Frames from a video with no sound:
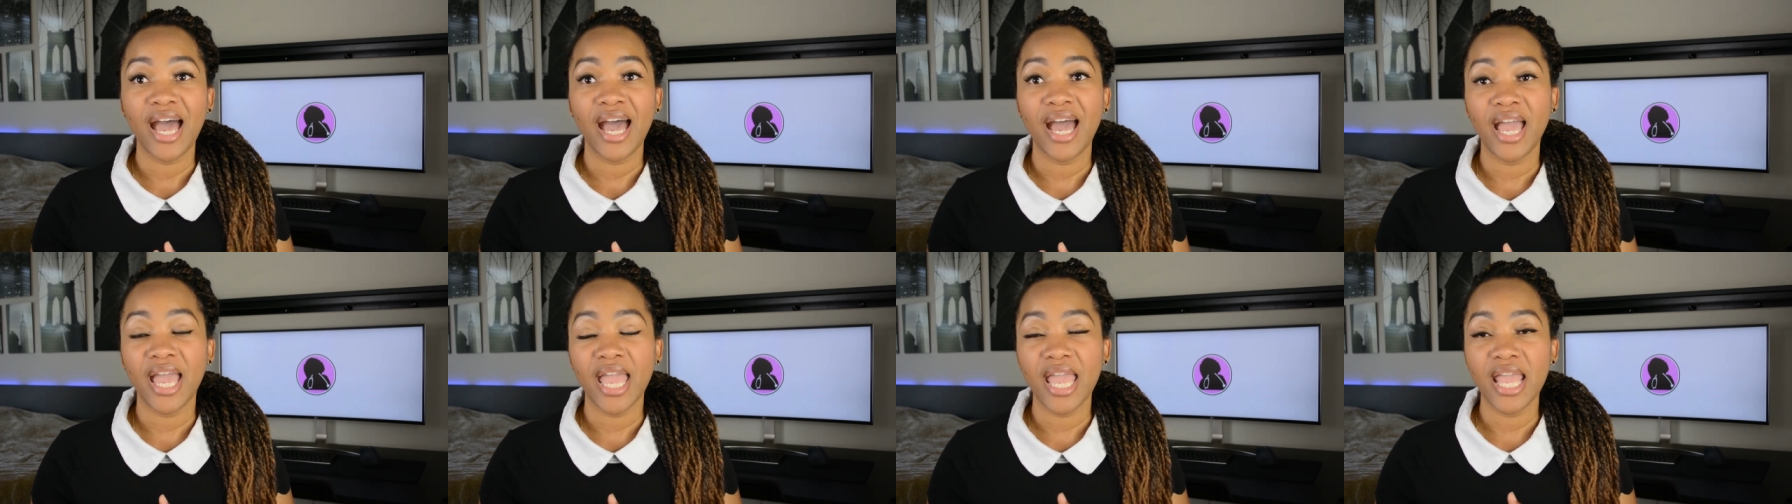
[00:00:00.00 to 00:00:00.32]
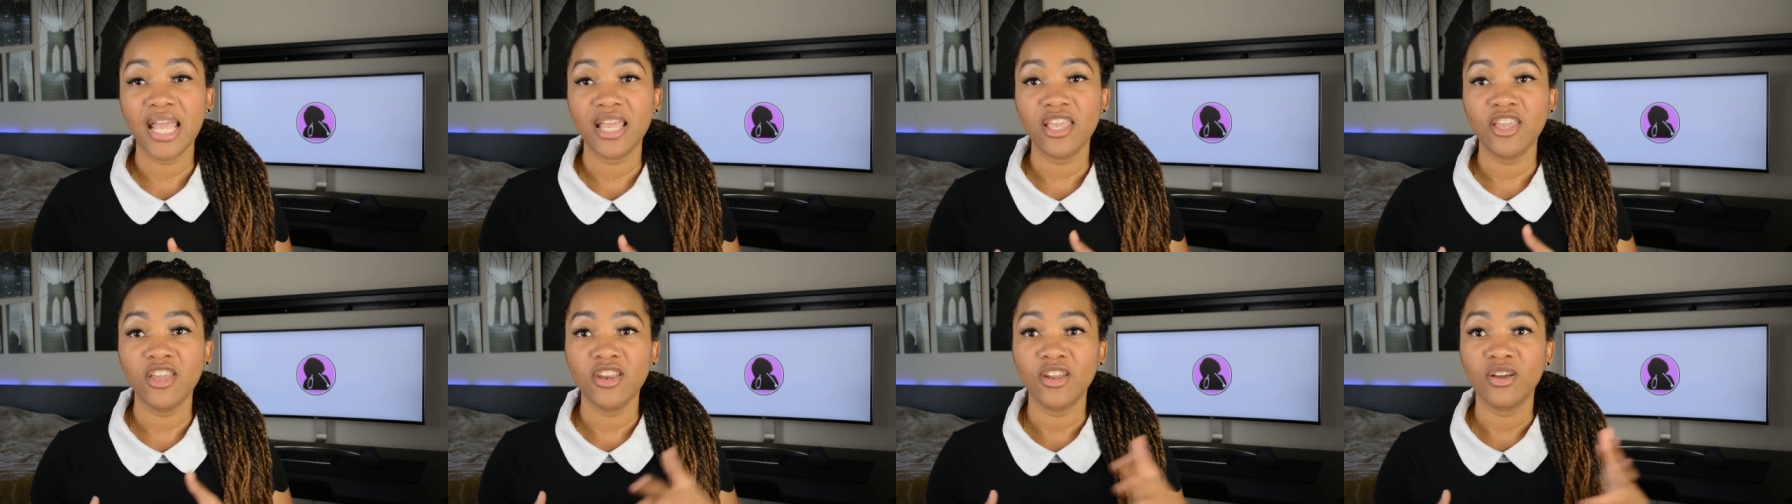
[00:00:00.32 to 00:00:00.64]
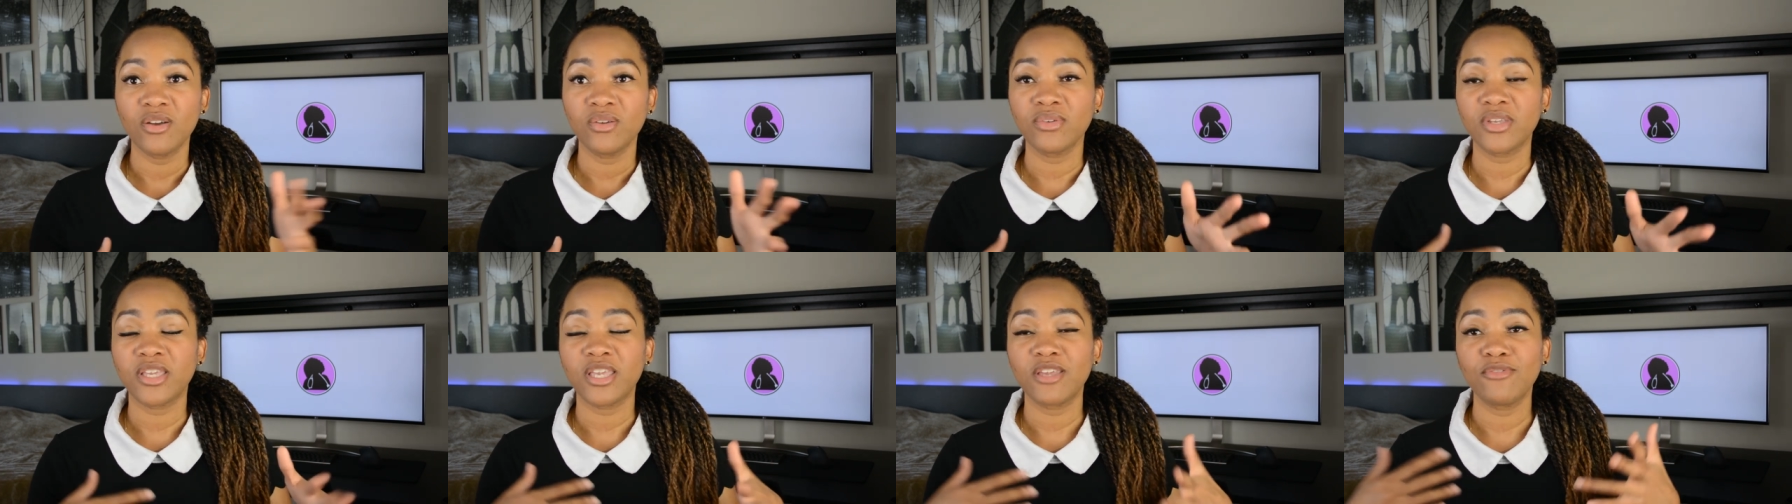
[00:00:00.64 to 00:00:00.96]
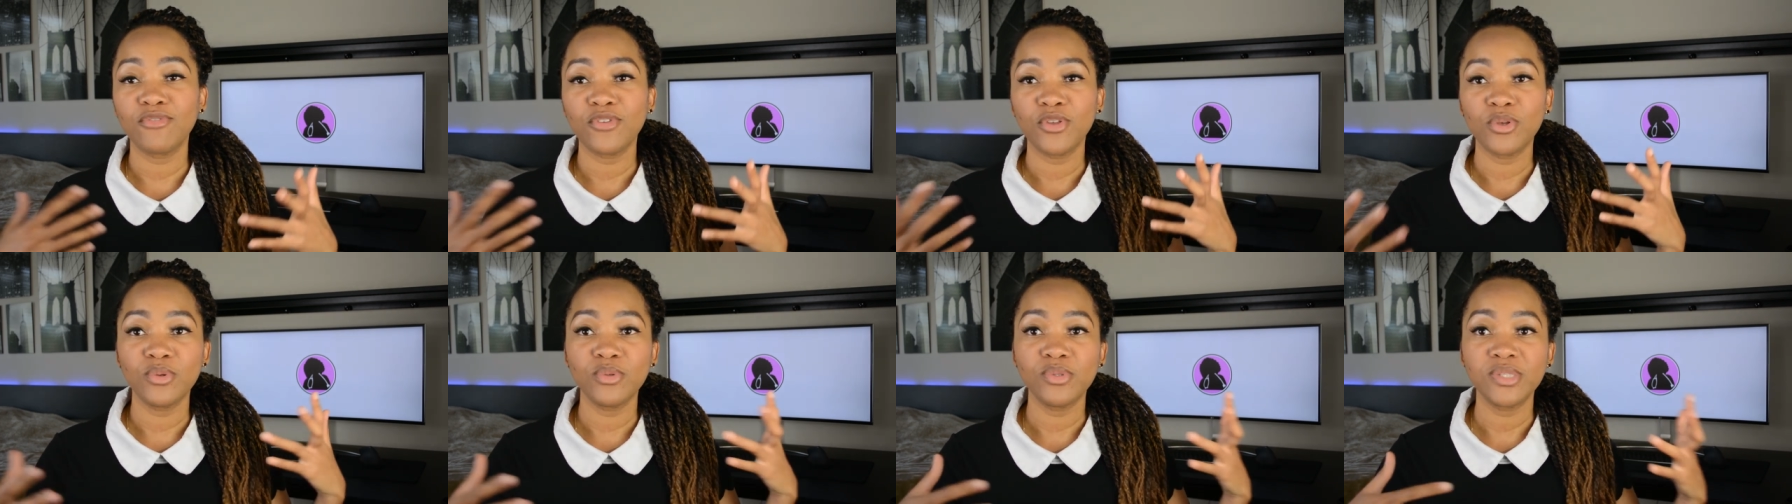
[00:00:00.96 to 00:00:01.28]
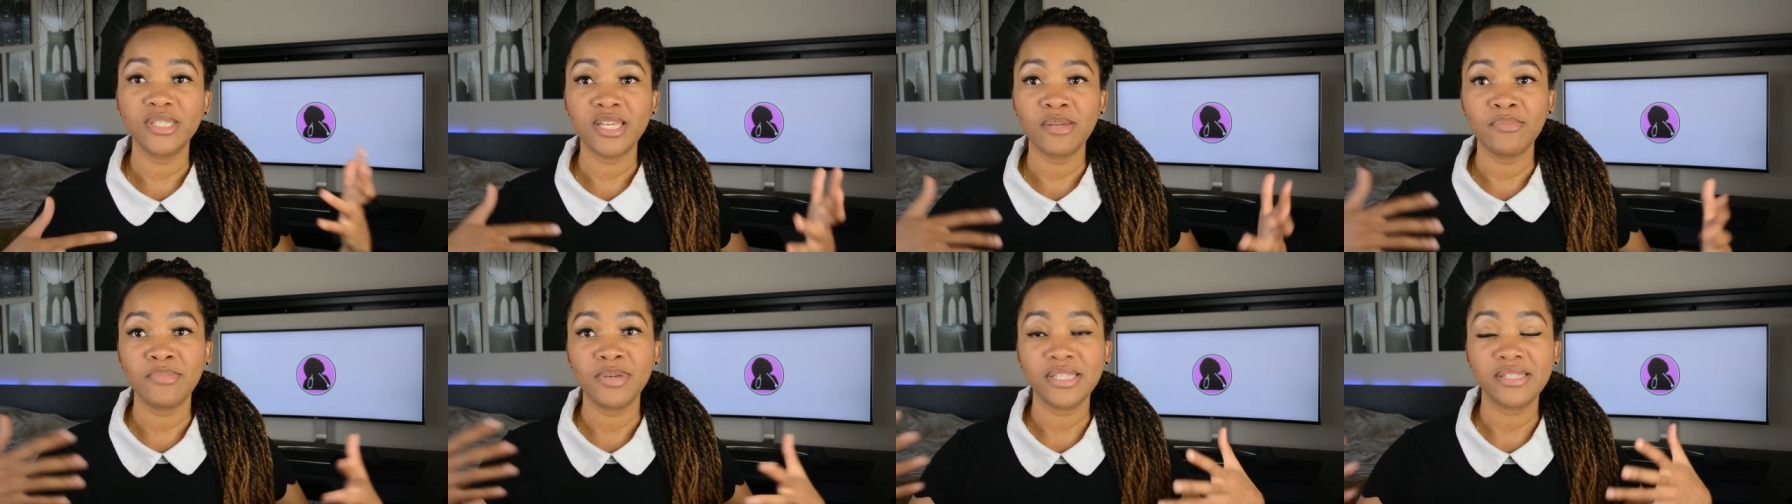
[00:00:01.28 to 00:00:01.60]
I, give you
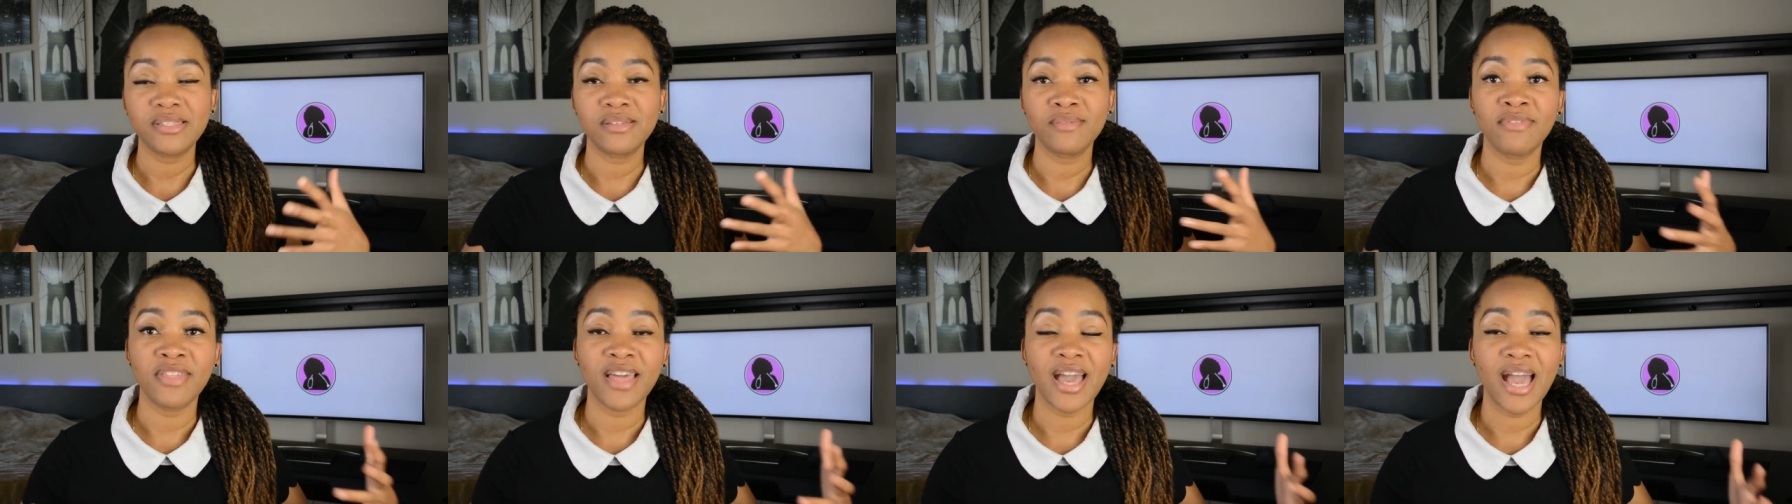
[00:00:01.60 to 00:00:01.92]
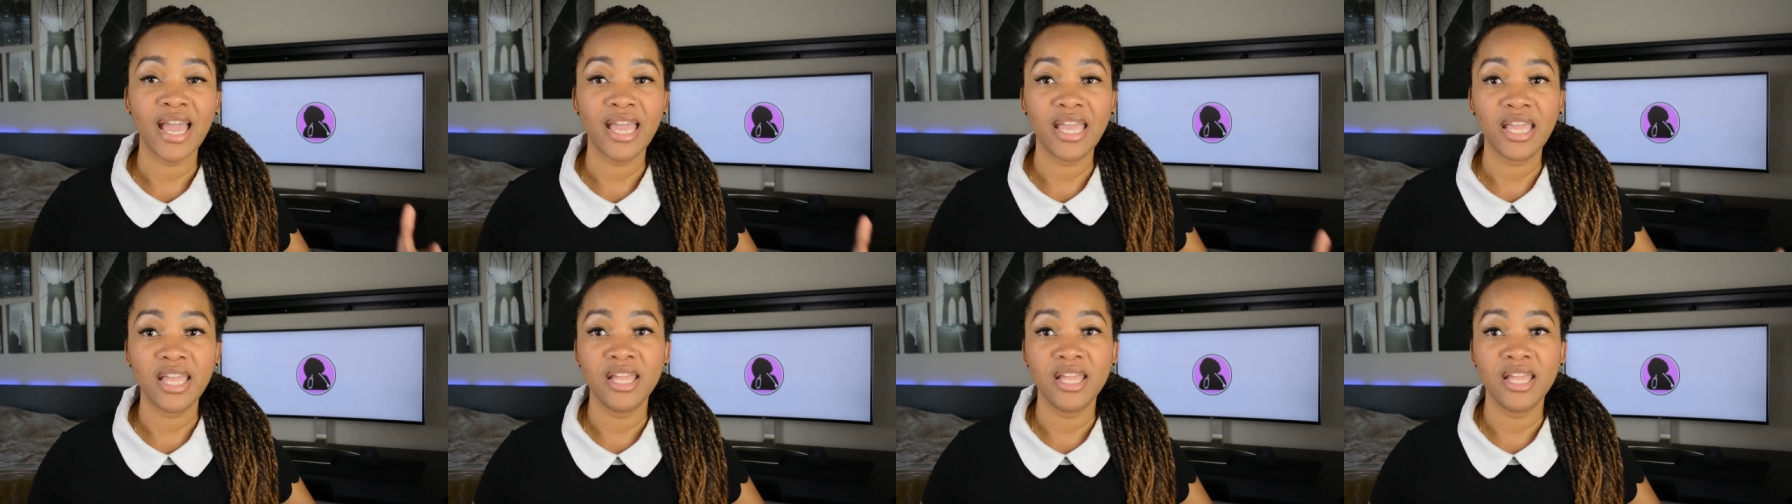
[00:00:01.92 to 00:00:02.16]
tidbits of that